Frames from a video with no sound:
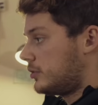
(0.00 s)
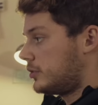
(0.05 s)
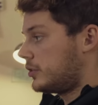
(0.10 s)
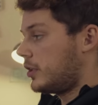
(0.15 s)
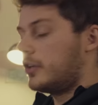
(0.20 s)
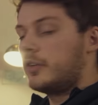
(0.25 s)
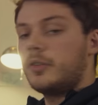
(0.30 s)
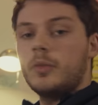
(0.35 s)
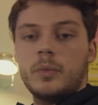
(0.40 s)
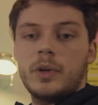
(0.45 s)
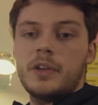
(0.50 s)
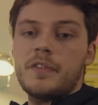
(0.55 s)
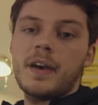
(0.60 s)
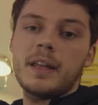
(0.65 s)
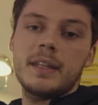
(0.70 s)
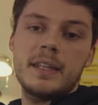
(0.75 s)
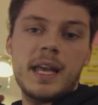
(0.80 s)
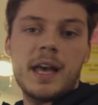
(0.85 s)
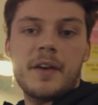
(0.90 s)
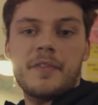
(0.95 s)
So we've
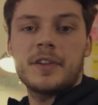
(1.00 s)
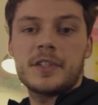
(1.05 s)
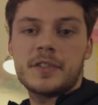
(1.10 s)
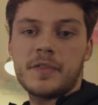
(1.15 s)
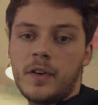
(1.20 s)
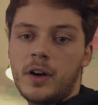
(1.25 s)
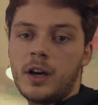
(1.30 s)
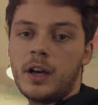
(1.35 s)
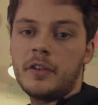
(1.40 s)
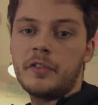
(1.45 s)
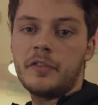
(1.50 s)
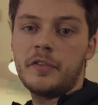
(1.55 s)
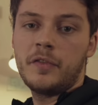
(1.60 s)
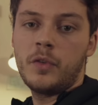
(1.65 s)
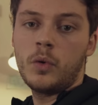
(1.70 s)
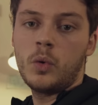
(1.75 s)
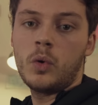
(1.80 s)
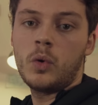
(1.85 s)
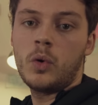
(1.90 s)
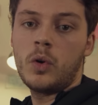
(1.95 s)
had the FS5
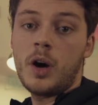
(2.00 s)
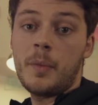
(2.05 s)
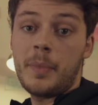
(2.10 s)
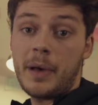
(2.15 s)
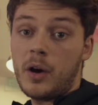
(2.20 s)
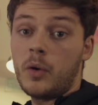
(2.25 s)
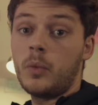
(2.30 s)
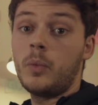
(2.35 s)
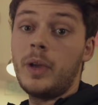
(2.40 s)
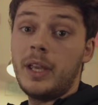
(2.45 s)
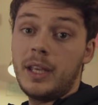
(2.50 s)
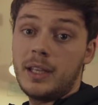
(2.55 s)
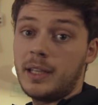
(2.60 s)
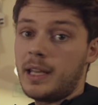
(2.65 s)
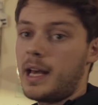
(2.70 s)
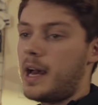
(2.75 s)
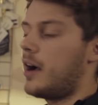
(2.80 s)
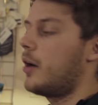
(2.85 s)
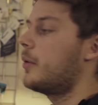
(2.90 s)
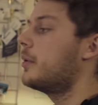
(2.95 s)
for about a week
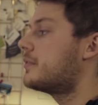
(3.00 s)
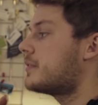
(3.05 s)
now.